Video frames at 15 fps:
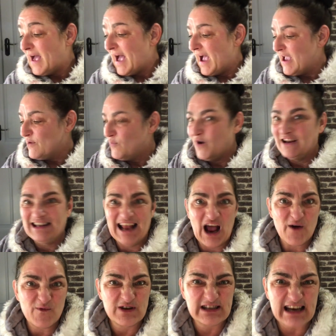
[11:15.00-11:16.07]
eye one,
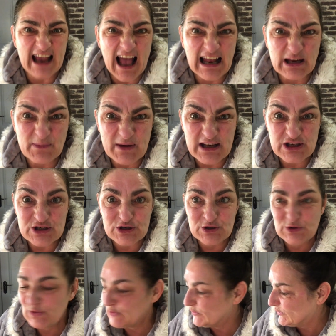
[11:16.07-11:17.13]
which I can't wait to
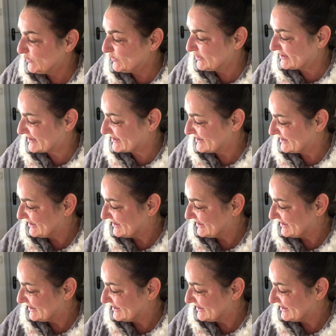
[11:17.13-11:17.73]
use.